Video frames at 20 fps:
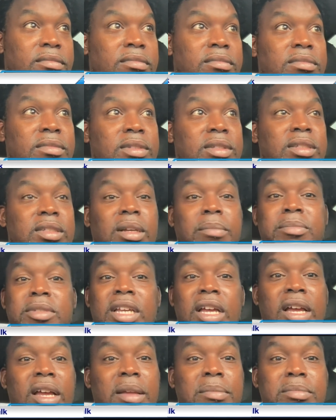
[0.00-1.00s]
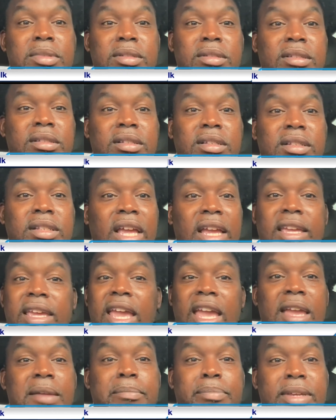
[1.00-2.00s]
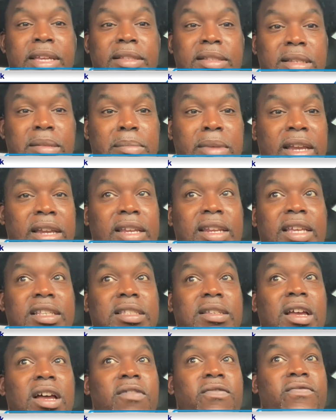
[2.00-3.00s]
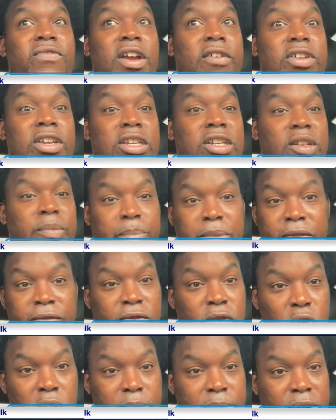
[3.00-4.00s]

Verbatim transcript: sometimes they can't beat somebody that's a very good performer.